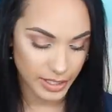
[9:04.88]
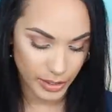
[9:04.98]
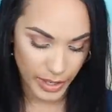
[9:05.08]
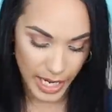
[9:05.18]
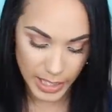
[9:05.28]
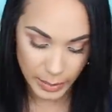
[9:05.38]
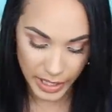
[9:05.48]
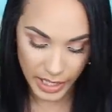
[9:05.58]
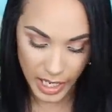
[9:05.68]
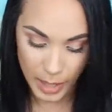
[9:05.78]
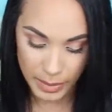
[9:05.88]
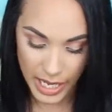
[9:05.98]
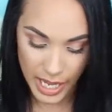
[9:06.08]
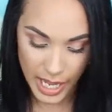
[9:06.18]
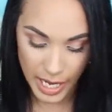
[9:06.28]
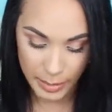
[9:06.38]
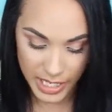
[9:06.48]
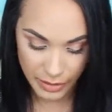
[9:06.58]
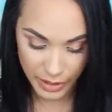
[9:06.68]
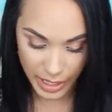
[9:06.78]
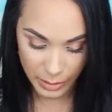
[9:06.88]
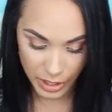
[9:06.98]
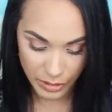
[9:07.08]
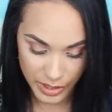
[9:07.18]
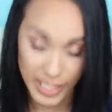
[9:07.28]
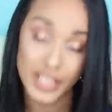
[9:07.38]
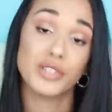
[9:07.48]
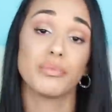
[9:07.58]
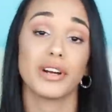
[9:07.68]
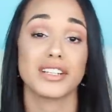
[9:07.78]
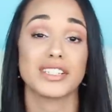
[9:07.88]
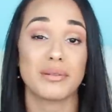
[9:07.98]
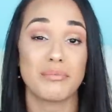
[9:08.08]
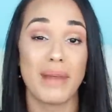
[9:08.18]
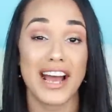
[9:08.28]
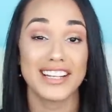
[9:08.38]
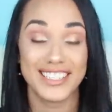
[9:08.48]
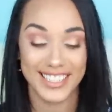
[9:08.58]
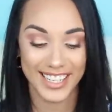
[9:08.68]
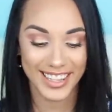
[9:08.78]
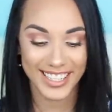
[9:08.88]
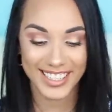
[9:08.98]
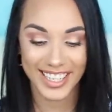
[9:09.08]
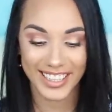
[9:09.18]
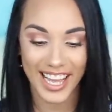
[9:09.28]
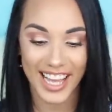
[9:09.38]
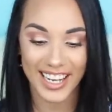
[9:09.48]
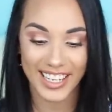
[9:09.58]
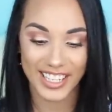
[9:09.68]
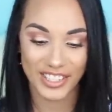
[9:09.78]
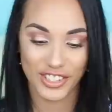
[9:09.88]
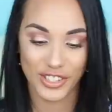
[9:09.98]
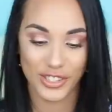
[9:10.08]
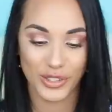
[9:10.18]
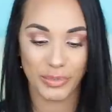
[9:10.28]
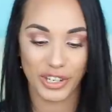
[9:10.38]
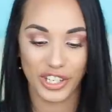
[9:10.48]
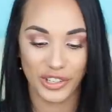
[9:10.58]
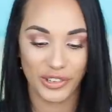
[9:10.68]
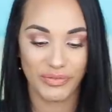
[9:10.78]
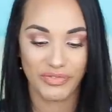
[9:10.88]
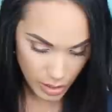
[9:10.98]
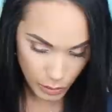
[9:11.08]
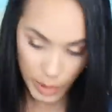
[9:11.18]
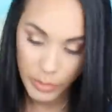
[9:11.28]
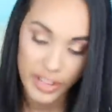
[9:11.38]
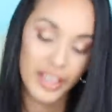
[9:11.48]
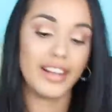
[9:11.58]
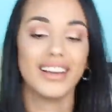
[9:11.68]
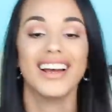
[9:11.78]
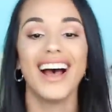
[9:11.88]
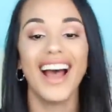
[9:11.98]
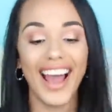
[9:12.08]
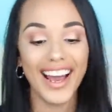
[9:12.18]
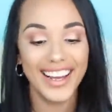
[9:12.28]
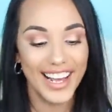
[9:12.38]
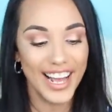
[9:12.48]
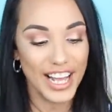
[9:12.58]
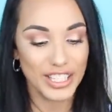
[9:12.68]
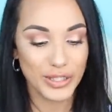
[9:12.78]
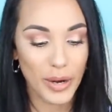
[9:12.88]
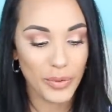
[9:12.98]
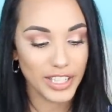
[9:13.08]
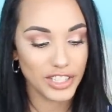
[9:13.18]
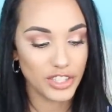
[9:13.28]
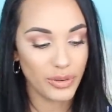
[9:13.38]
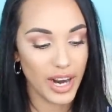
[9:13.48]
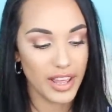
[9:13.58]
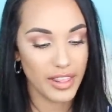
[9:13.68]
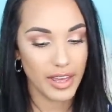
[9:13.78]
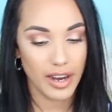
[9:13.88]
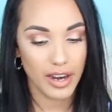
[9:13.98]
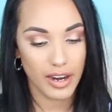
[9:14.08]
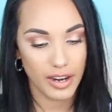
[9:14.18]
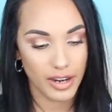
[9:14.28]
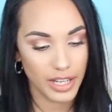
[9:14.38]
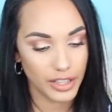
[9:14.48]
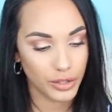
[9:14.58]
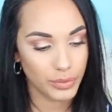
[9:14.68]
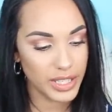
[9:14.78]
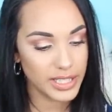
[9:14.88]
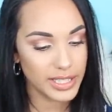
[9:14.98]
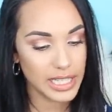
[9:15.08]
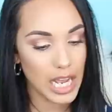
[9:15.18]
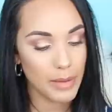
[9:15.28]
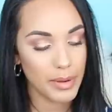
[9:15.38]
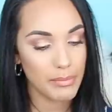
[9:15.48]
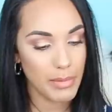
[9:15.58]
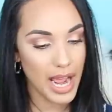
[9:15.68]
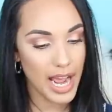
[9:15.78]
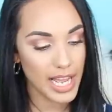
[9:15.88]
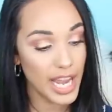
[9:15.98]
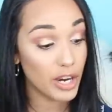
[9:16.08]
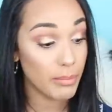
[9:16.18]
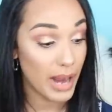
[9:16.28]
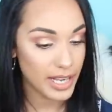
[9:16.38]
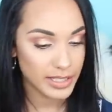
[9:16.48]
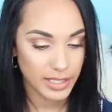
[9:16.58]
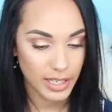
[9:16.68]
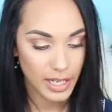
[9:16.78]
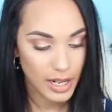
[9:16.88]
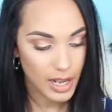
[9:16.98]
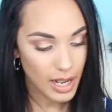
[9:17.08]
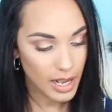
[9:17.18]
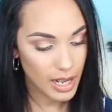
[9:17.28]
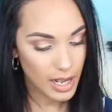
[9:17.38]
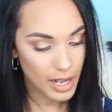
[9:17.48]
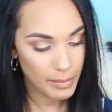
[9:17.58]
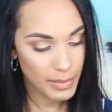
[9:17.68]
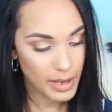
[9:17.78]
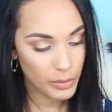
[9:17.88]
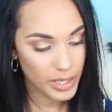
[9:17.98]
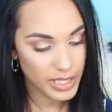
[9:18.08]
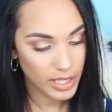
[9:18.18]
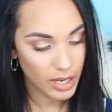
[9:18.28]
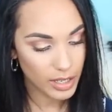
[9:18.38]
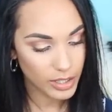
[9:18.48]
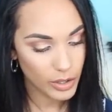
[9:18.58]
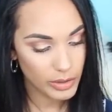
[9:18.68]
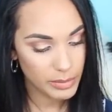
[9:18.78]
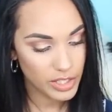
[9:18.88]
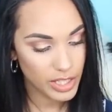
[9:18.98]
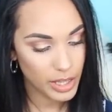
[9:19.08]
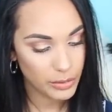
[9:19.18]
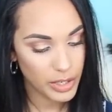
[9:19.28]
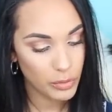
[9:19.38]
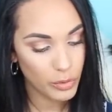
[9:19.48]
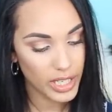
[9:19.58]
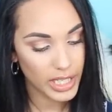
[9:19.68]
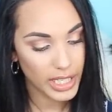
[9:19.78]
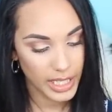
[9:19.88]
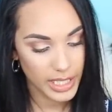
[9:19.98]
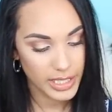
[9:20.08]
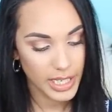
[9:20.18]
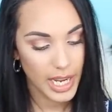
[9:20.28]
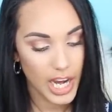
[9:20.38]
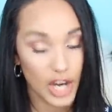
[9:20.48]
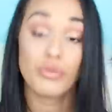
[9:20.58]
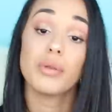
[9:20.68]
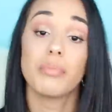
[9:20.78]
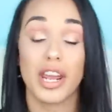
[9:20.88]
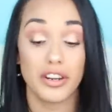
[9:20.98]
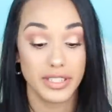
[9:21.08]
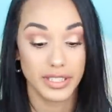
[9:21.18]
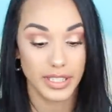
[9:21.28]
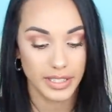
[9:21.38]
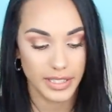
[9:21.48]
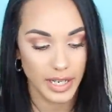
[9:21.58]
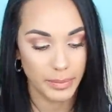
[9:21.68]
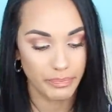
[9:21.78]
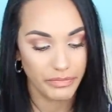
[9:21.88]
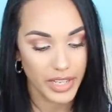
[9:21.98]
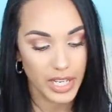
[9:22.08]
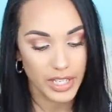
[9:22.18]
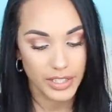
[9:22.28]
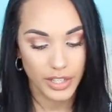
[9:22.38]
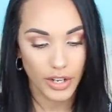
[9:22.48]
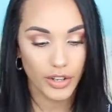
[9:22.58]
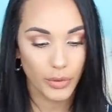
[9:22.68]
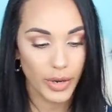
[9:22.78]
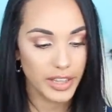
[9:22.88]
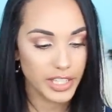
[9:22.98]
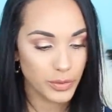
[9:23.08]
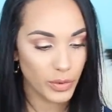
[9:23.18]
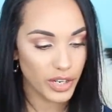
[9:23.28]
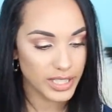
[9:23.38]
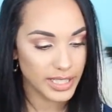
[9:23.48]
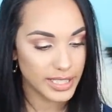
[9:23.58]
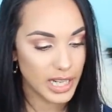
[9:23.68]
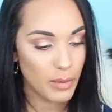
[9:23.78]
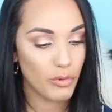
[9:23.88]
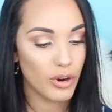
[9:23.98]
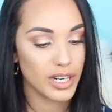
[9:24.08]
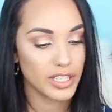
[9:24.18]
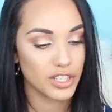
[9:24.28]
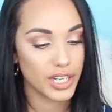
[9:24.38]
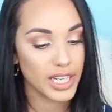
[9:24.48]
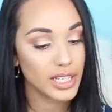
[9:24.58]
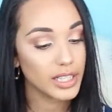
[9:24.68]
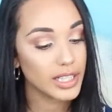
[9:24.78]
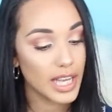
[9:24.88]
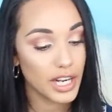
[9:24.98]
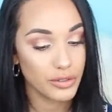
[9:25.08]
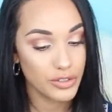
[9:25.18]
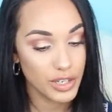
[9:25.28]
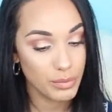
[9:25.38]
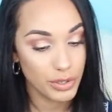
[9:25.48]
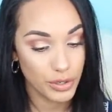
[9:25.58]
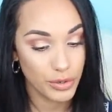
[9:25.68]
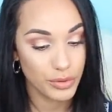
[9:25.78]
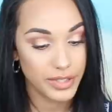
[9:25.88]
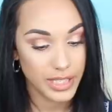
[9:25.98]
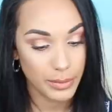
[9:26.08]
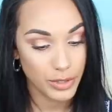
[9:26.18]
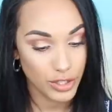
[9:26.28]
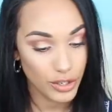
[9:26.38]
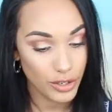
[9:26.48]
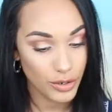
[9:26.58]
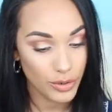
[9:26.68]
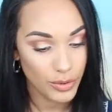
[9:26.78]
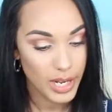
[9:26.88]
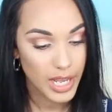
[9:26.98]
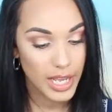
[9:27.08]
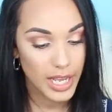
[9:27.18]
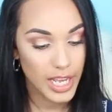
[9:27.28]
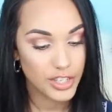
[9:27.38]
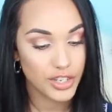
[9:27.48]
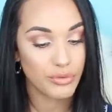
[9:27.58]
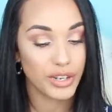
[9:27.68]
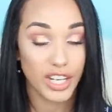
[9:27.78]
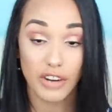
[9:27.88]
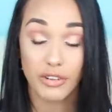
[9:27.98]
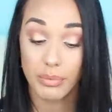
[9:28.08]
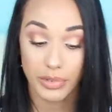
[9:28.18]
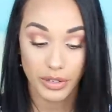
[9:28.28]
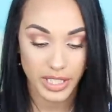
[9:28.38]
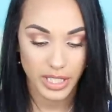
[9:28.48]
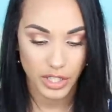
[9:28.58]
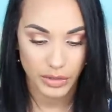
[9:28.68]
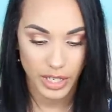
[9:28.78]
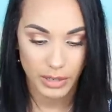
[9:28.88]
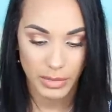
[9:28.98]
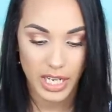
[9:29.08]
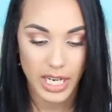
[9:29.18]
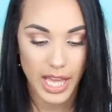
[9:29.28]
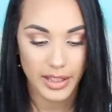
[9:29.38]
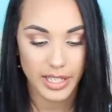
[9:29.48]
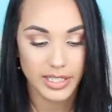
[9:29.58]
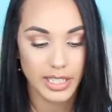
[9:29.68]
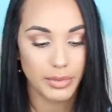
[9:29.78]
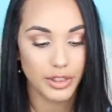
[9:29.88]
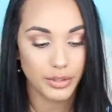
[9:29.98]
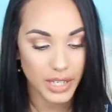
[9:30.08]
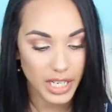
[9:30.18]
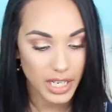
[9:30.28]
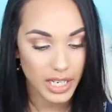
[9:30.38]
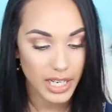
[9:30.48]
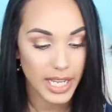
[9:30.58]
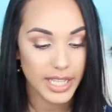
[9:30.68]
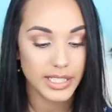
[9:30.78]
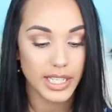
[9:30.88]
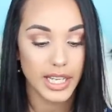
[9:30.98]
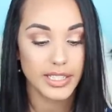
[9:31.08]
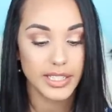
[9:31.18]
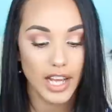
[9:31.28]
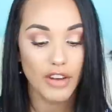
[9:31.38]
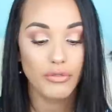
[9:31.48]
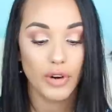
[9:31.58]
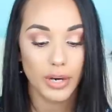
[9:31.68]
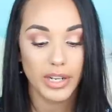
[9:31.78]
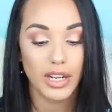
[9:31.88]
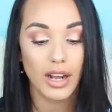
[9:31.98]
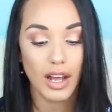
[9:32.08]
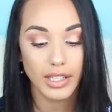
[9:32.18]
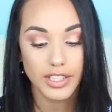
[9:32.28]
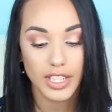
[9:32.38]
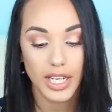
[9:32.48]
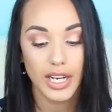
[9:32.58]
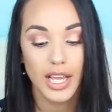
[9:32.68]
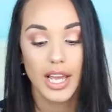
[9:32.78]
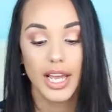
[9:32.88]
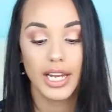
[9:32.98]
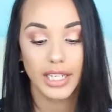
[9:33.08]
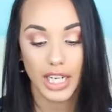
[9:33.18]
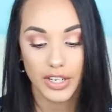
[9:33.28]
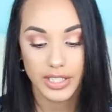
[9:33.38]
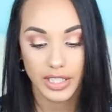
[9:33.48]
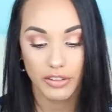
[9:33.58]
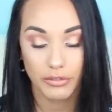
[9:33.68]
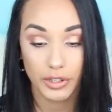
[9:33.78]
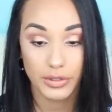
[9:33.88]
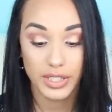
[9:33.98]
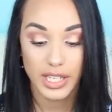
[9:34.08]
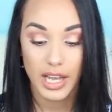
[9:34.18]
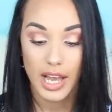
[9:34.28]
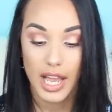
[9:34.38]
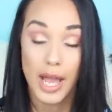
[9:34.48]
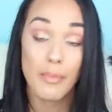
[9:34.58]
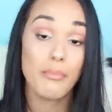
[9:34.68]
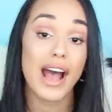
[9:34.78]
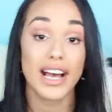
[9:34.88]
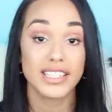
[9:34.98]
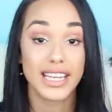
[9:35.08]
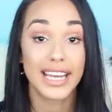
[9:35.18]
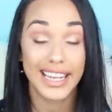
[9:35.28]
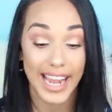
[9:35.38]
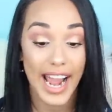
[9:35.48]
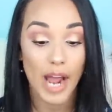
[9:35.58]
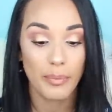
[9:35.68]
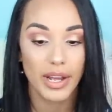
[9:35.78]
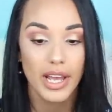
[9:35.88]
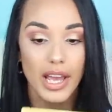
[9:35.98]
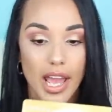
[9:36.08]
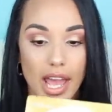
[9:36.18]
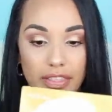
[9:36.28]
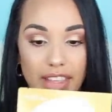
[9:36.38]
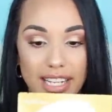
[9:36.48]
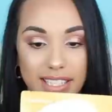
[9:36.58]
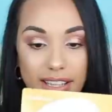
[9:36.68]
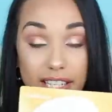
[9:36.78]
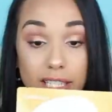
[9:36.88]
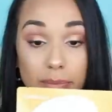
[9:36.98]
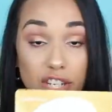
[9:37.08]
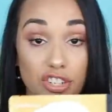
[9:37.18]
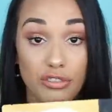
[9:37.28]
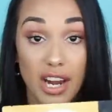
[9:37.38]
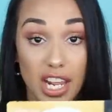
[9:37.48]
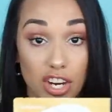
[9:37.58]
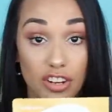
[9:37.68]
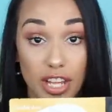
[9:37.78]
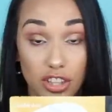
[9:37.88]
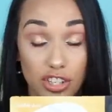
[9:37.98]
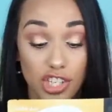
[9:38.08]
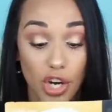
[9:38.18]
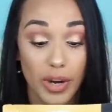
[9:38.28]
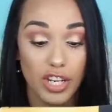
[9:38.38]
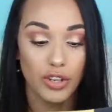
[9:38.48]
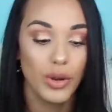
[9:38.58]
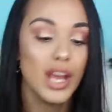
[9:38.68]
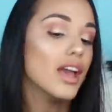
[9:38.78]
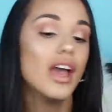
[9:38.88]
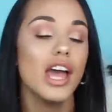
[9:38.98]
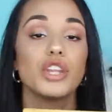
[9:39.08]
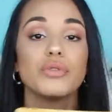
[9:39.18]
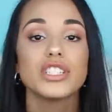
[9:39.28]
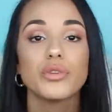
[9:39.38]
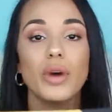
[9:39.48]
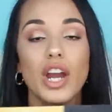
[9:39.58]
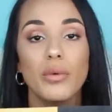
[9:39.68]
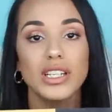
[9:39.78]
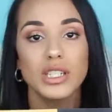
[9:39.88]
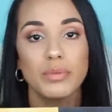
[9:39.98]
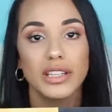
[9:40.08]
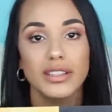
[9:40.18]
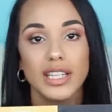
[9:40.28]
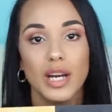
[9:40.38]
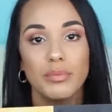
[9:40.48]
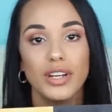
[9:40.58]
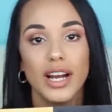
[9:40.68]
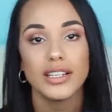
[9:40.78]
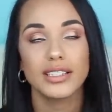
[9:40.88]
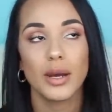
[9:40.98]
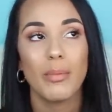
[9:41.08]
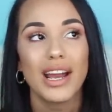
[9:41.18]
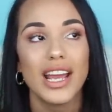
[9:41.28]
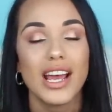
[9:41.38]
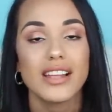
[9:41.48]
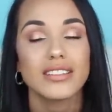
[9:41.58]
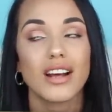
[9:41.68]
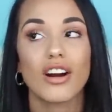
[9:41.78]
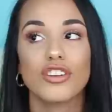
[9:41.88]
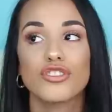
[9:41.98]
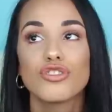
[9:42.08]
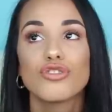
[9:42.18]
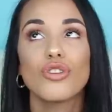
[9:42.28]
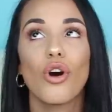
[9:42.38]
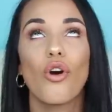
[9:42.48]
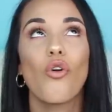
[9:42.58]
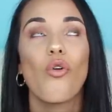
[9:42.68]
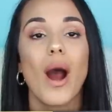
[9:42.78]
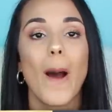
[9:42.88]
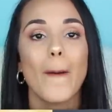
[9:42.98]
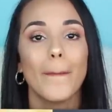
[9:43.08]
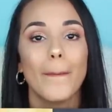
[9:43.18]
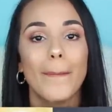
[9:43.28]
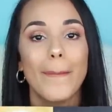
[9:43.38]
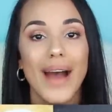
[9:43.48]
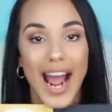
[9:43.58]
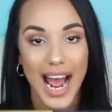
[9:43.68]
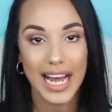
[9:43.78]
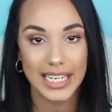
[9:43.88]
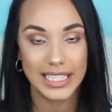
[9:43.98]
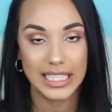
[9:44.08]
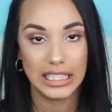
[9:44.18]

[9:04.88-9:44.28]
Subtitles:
So I had to pick it up, and I'm definitely gonna be using it to put on some masks and things like that. It's just super cute. One more thing. So I wanted to try their three-step hair mask. What is it called? OMG 3-in-1 Kit Hair Repair System. So the way this works is step one is your healing natural shampoo. Step two is your recovery protein treatment. And then step three is a self-warming collagen and keratin infused mask cap. And that's this picture right here that they're showing you. And the reason why I wanted to pick this up, you guys, my ends are so bad.